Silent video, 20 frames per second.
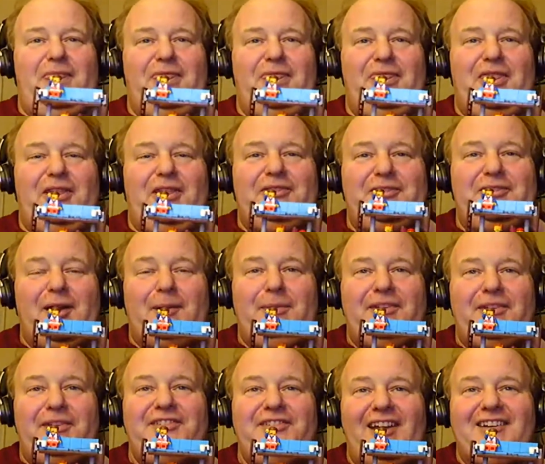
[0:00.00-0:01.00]
the
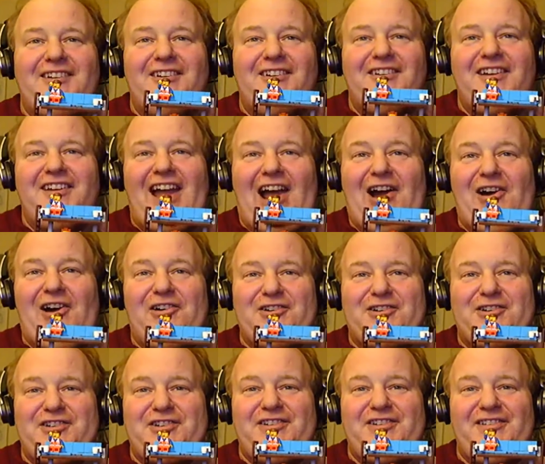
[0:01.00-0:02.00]
double-decker
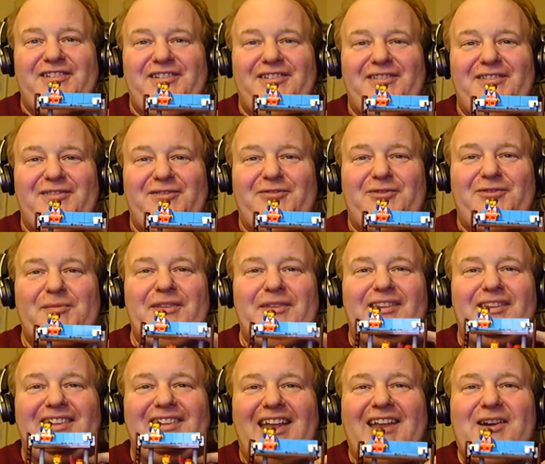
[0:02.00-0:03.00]
couch from the
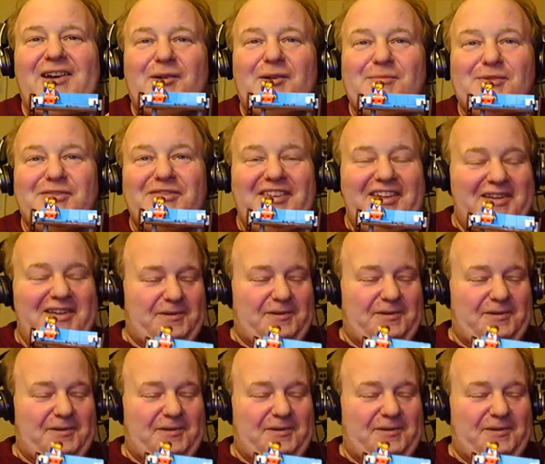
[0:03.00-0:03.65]
Lego movie.